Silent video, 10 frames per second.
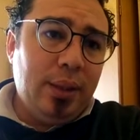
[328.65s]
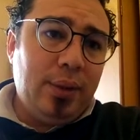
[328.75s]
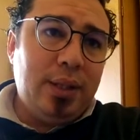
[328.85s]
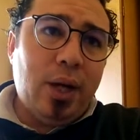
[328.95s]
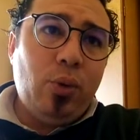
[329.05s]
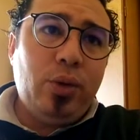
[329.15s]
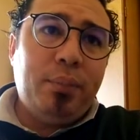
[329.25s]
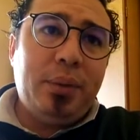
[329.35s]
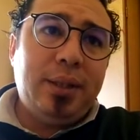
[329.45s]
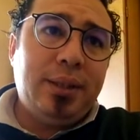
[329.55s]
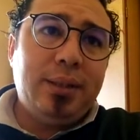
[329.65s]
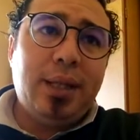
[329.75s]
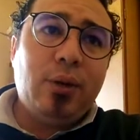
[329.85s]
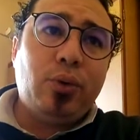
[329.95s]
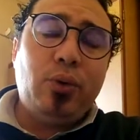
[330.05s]
these older pressings
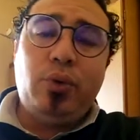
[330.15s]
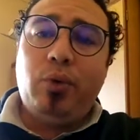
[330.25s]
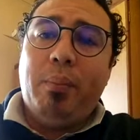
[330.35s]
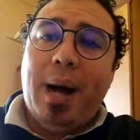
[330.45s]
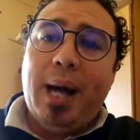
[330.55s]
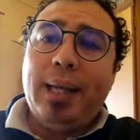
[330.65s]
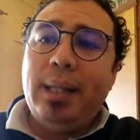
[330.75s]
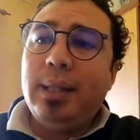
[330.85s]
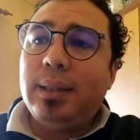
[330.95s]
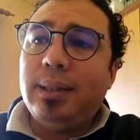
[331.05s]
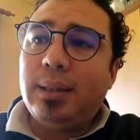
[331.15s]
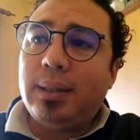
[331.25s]
sound good to my ears.